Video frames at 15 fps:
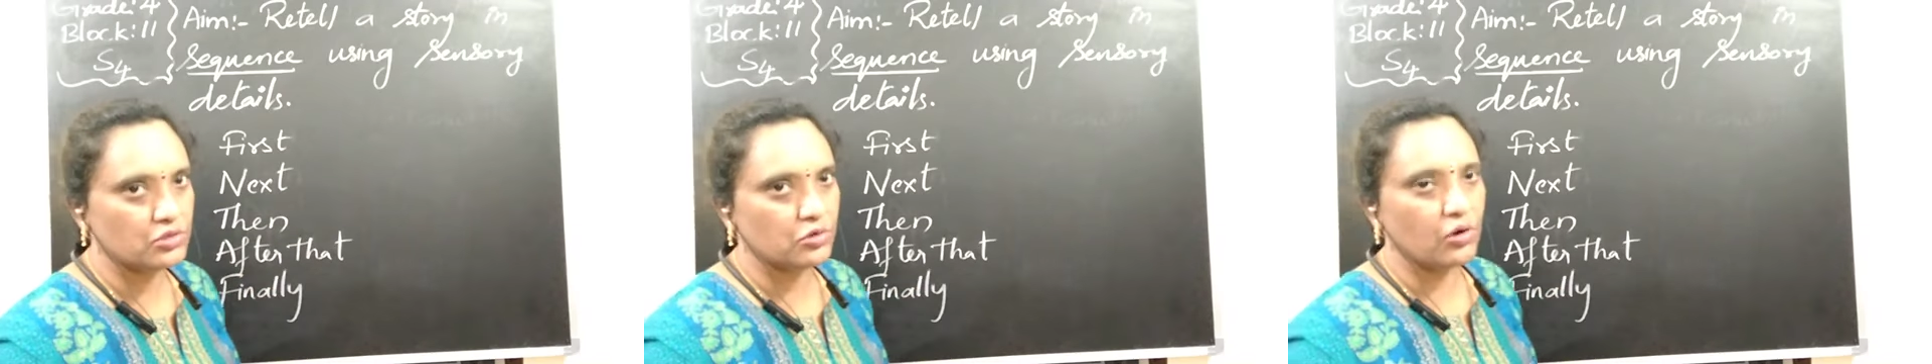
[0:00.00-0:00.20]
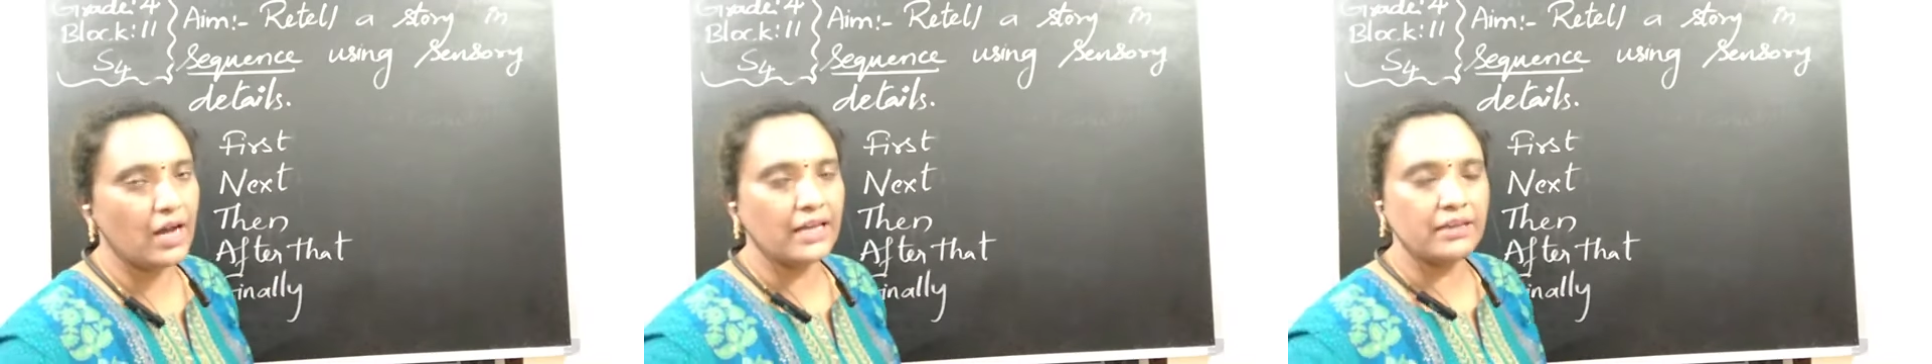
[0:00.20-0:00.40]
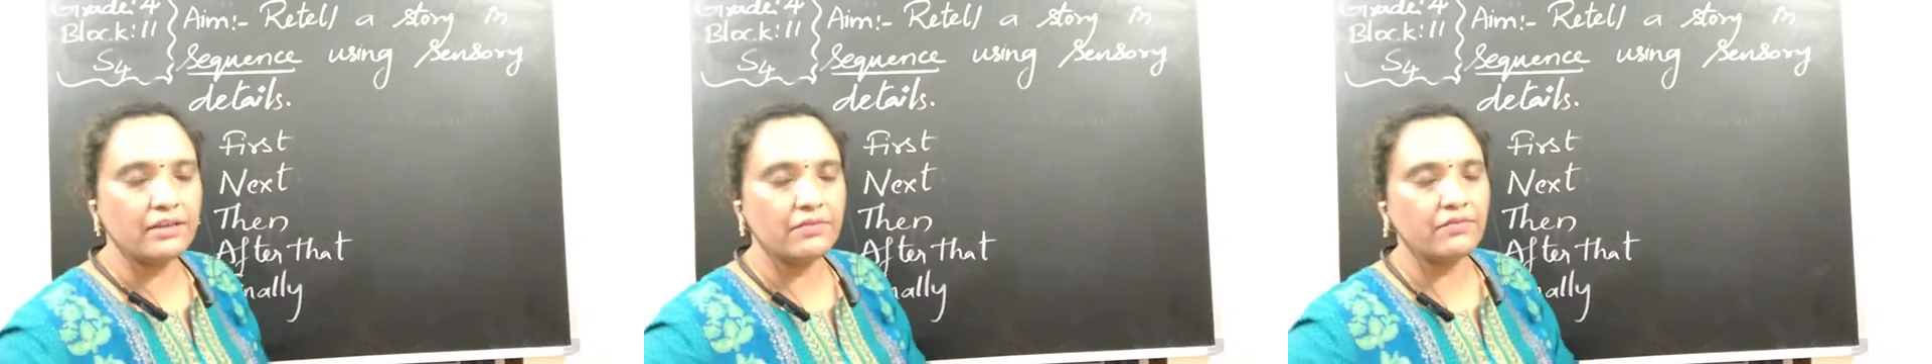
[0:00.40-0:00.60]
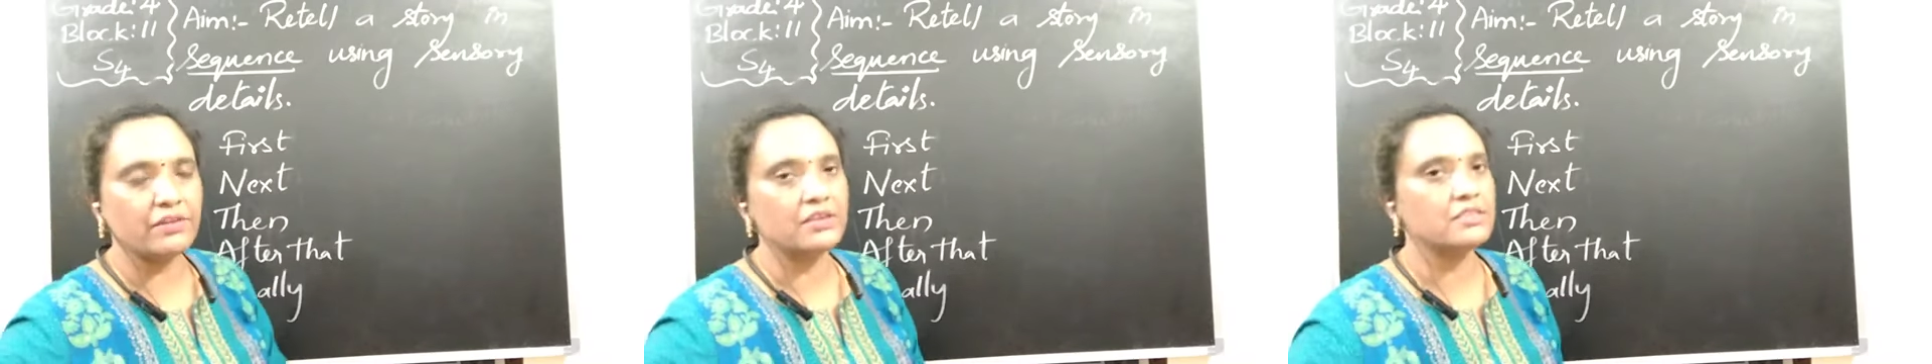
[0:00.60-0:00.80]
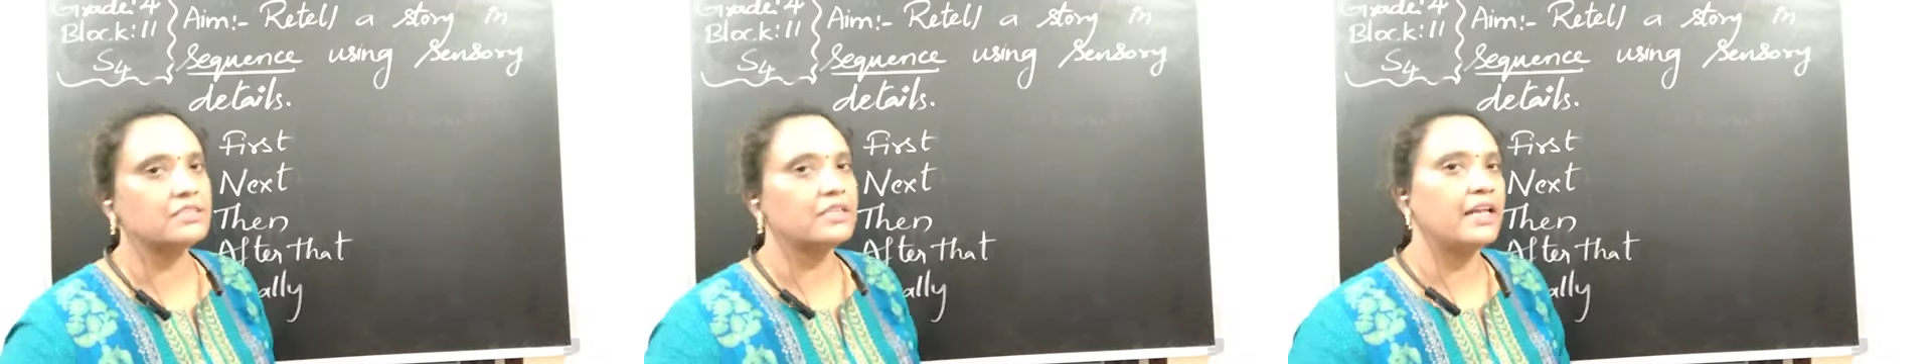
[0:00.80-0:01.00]
So other
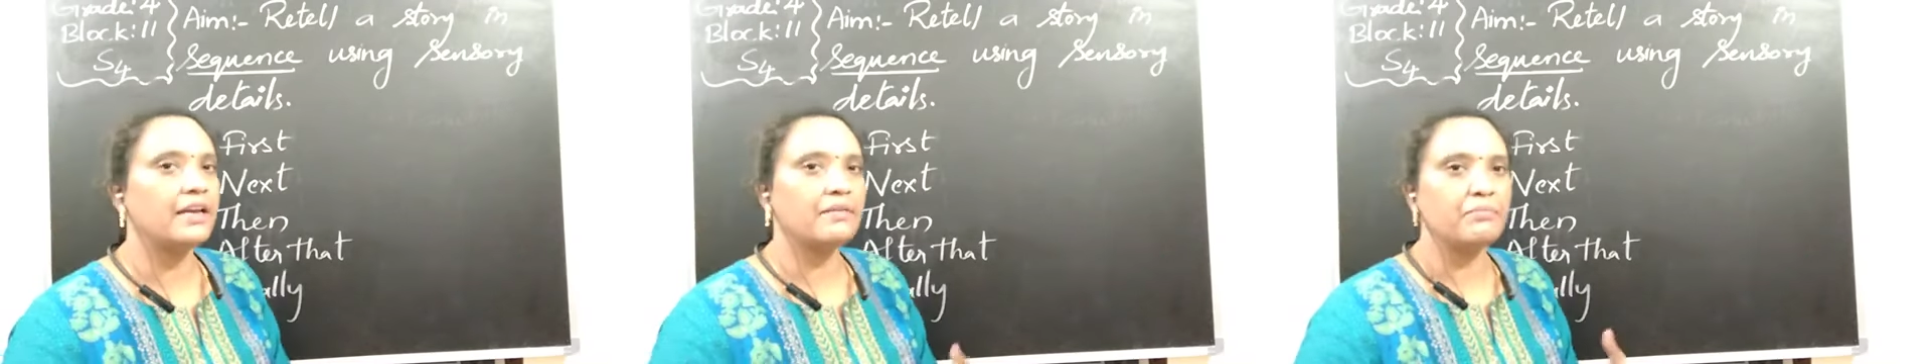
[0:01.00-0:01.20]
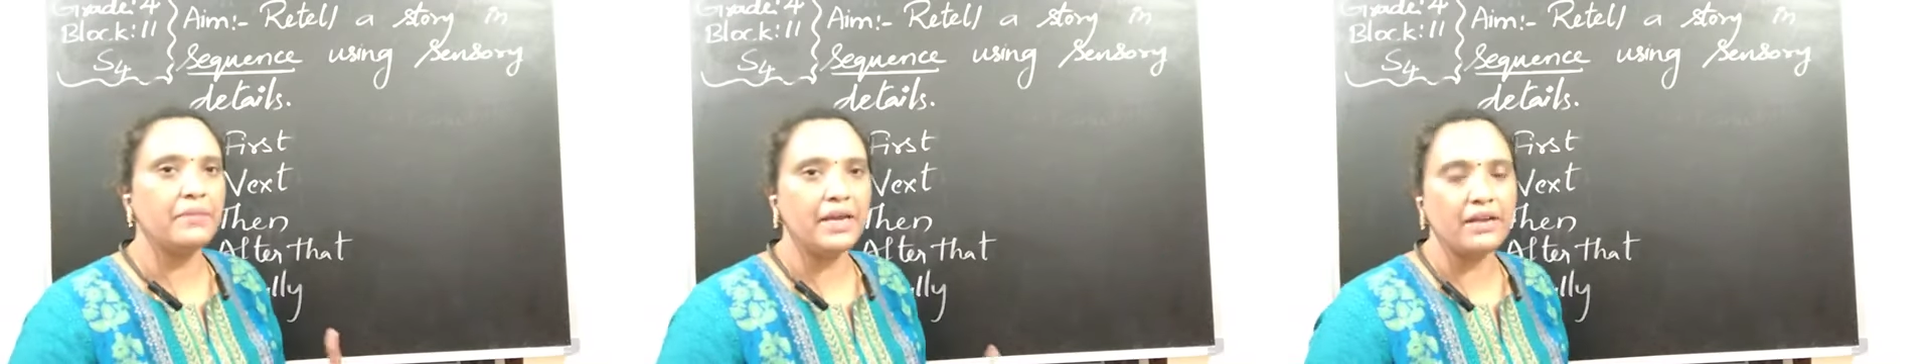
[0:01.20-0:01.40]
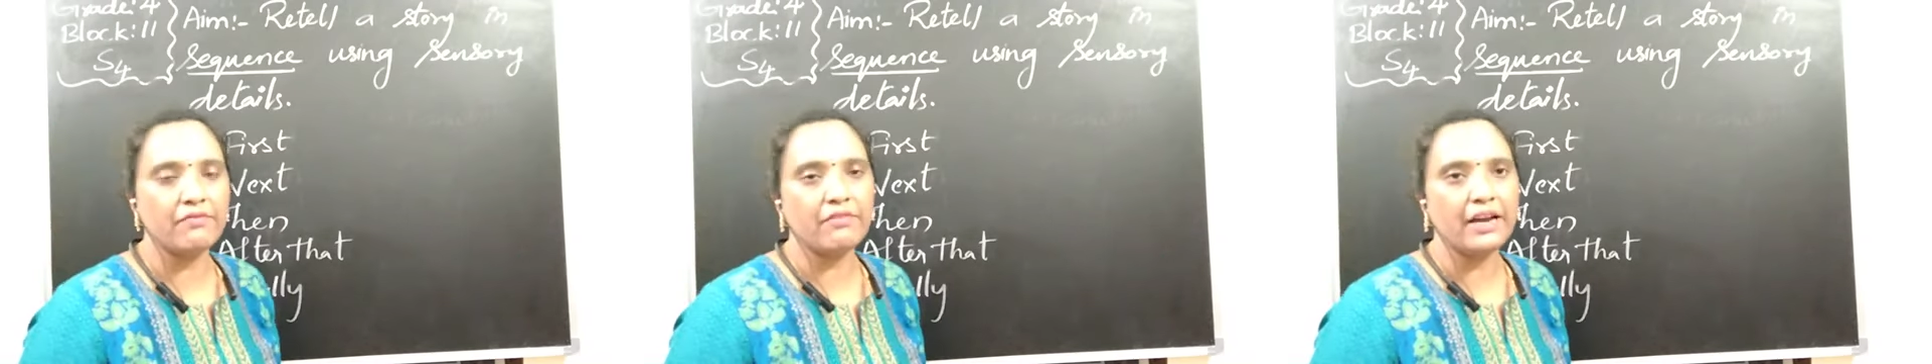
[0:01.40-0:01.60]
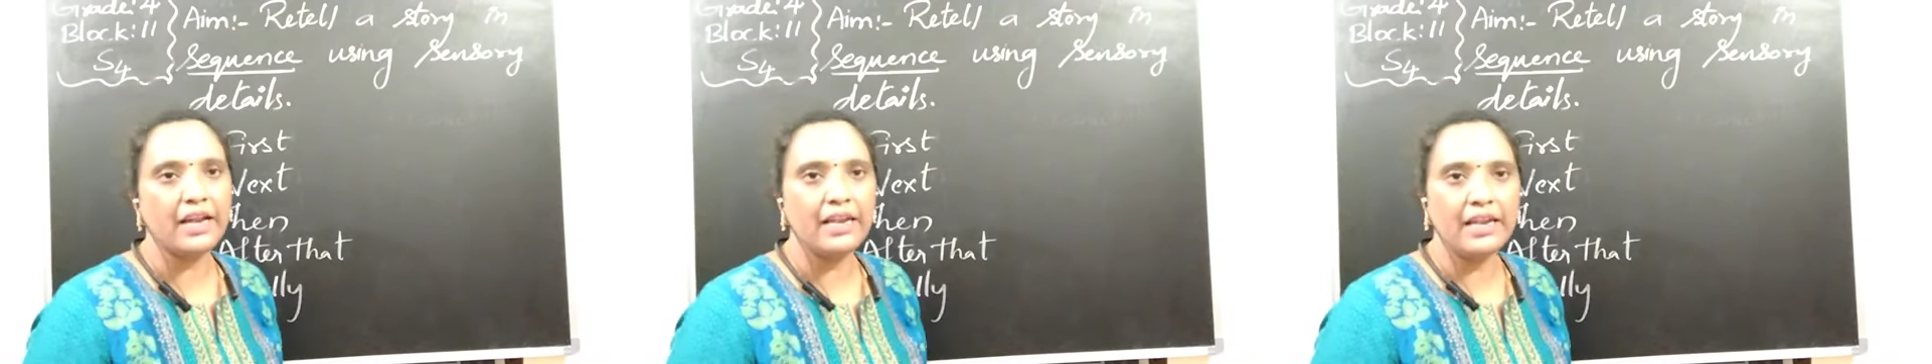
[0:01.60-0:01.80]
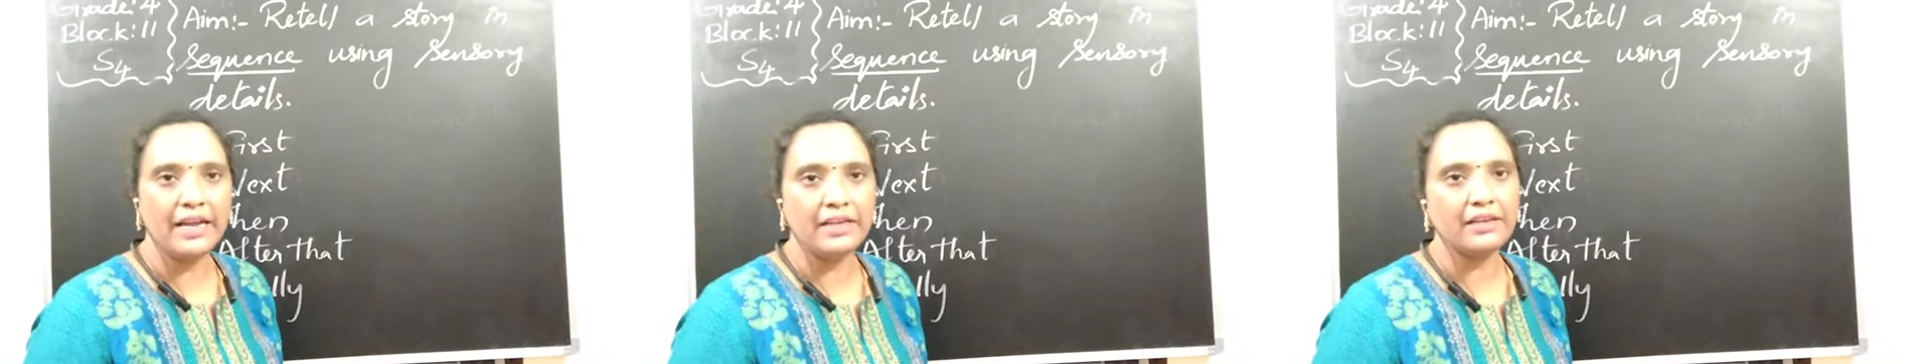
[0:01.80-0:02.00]
words like
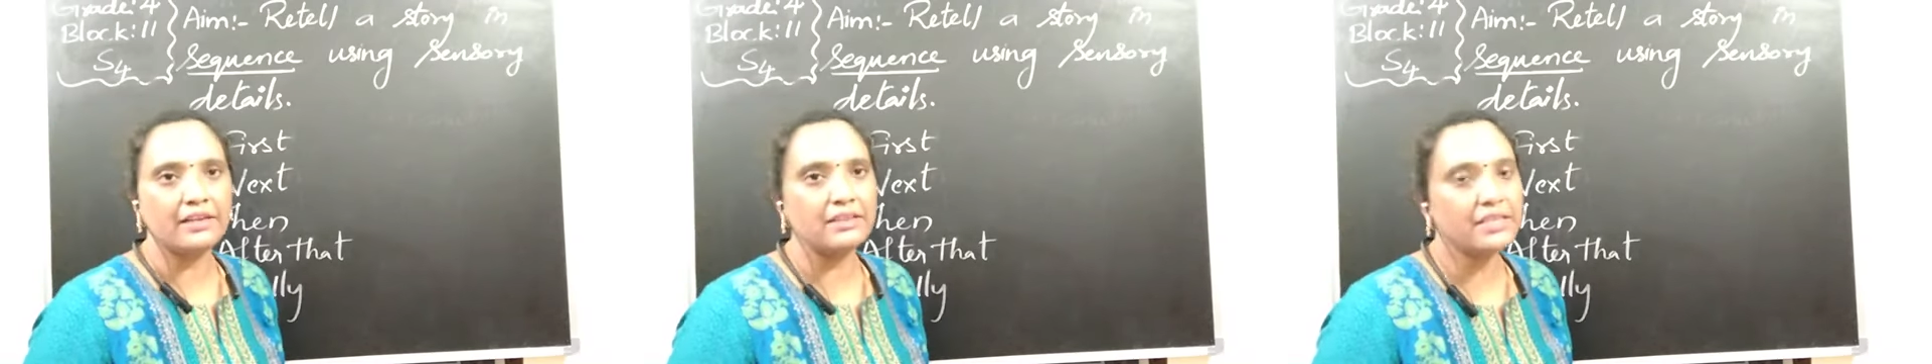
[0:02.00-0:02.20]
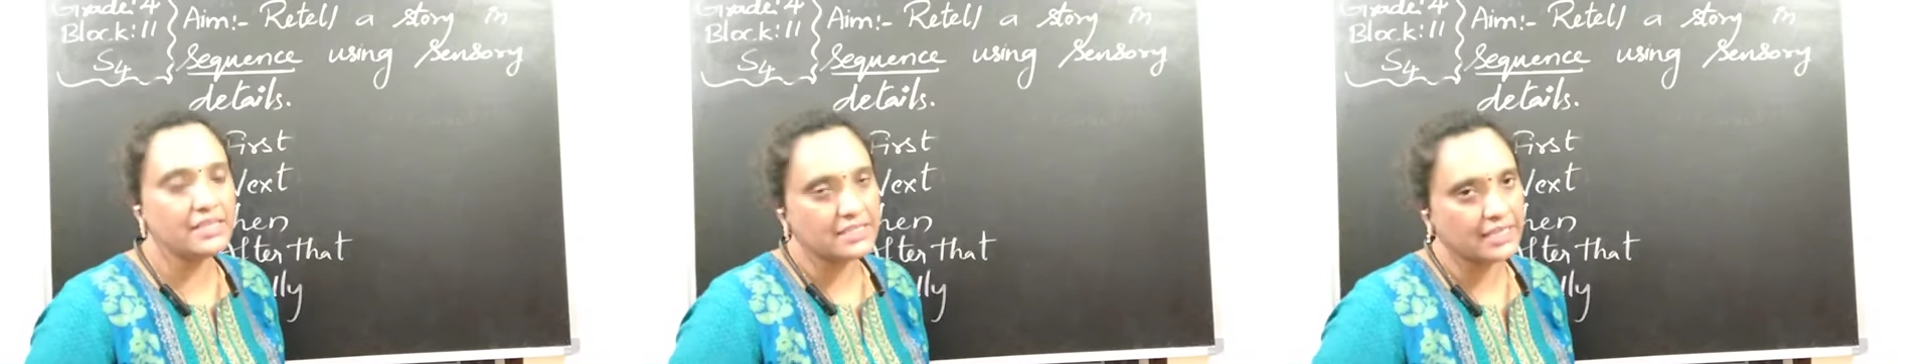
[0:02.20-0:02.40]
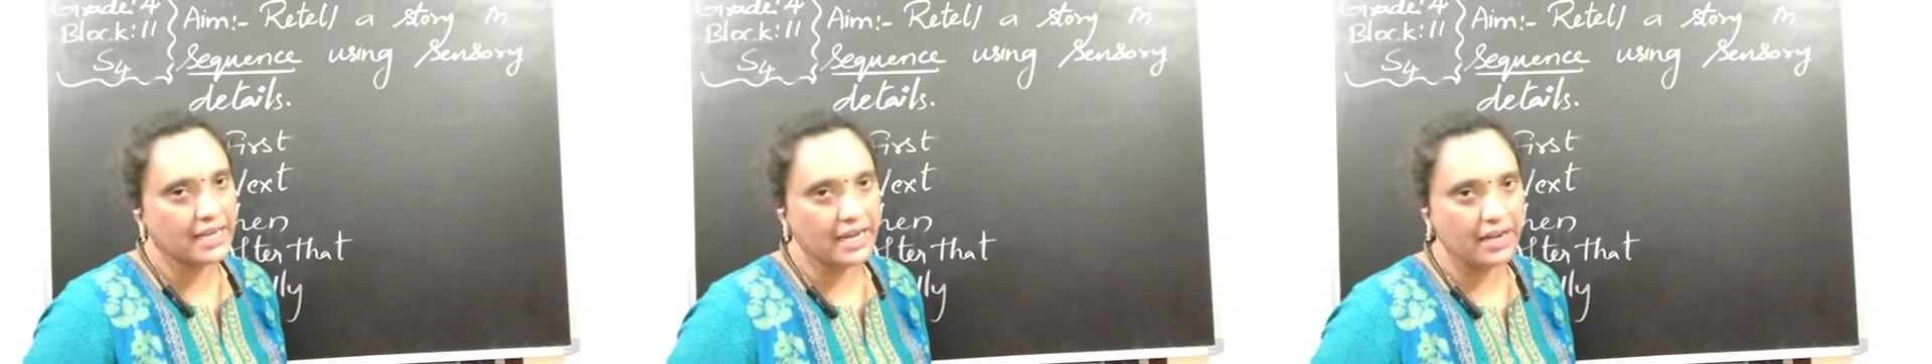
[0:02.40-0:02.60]
meanwhile, later, these